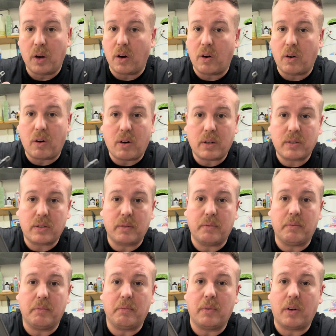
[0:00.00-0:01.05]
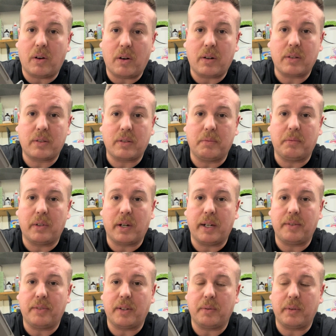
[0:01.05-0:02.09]
awesome
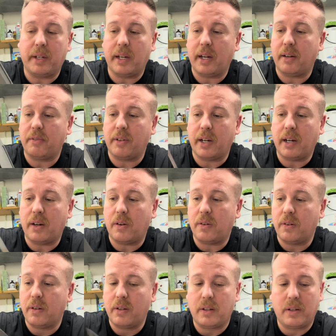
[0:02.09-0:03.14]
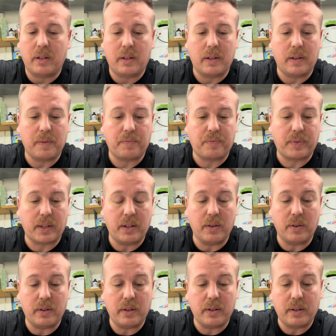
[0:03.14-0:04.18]
knives that we have now.
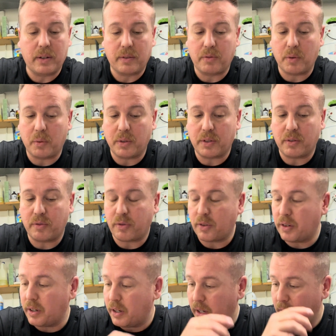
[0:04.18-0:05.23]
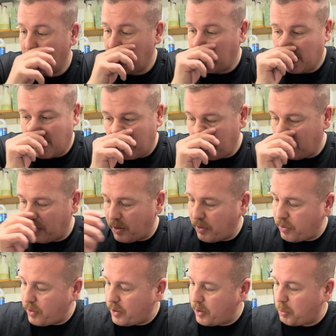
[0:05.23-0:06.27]
If it wasn't for
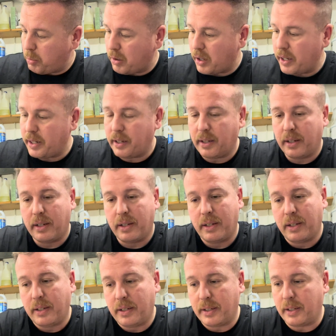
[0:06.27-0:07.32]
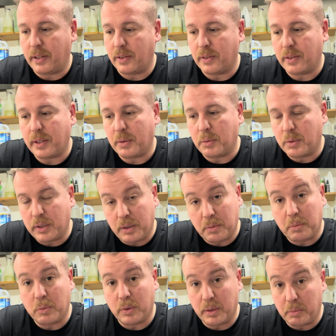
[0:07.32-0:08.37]
First Blood, that
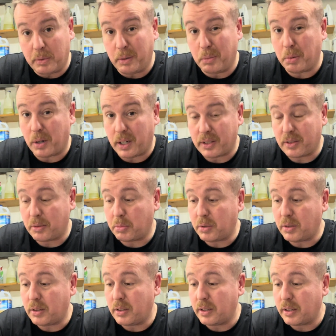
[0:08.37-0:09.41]
wouldn't be possible.